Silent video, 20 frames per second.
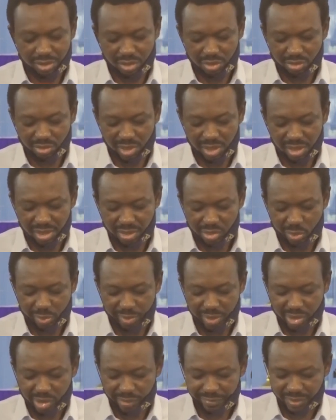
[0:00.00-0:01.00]
going to do a little
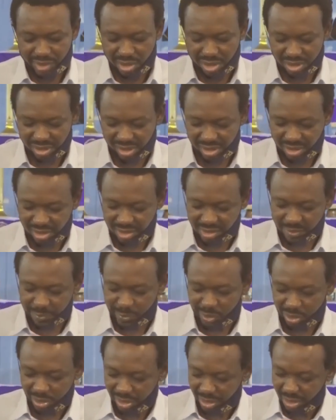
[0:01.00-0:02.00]
bit of teaching this
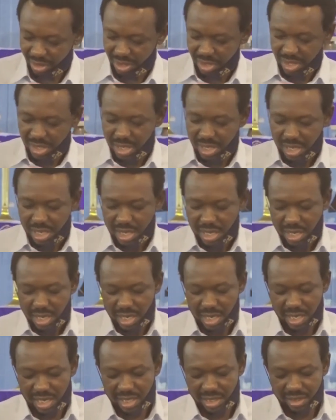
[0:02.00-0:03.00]
morning.
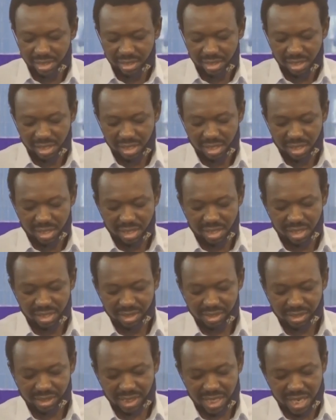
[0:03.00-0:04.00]
And
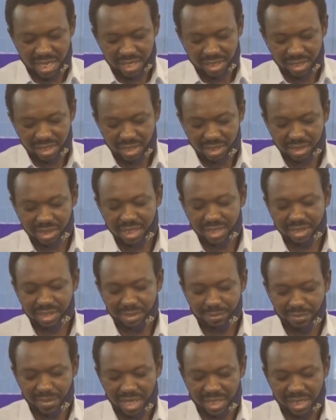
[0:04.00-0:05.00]
he said, a
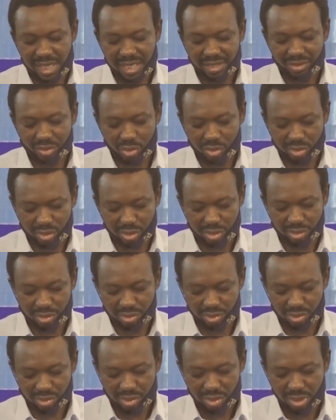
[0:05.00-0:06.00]
certain man had two
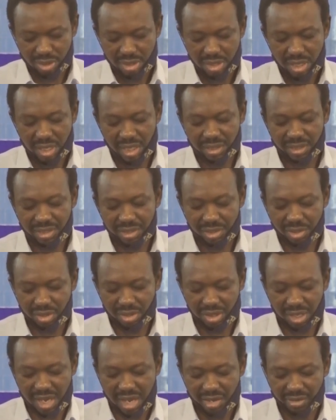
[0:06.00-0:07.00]
sons. And the
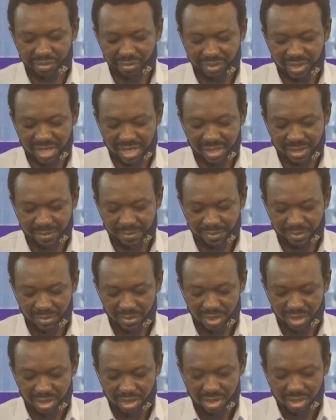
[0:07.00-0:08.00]
younger of them
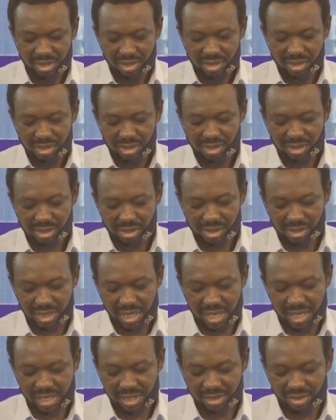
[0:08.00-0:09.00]

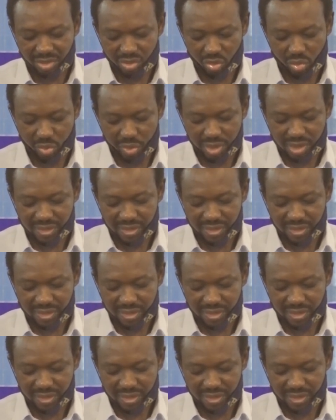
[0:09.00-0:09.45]
said to